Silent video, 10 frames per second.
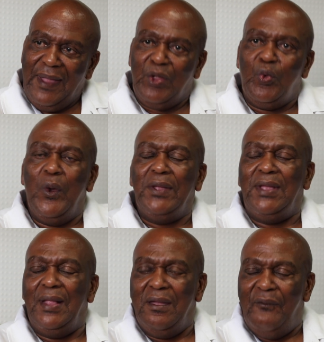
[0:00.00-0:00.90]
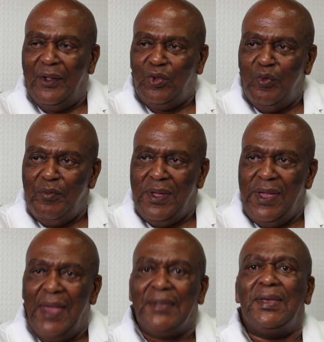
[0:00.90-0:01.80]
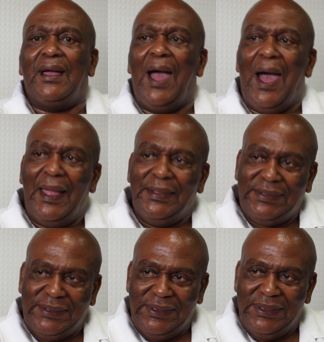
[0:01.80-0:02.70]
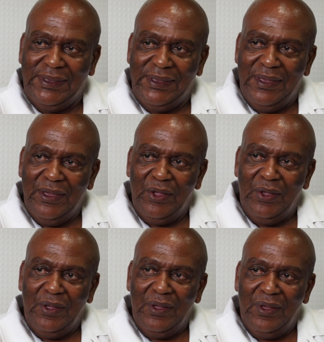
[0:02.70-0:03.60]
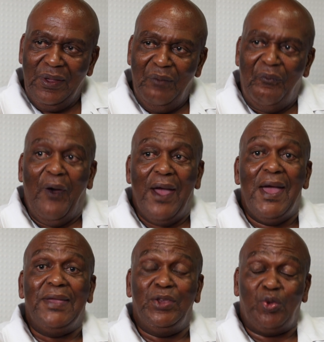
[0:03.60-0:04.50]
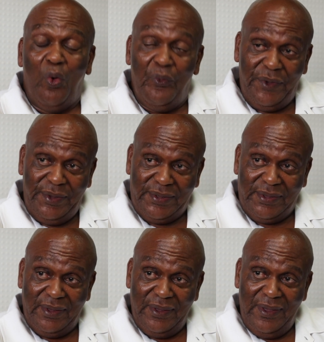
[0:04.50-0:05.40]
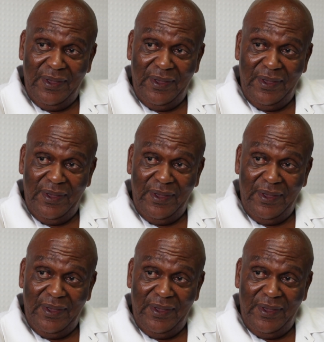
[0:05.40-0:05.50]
that were delivered to me as a guarantee via his office.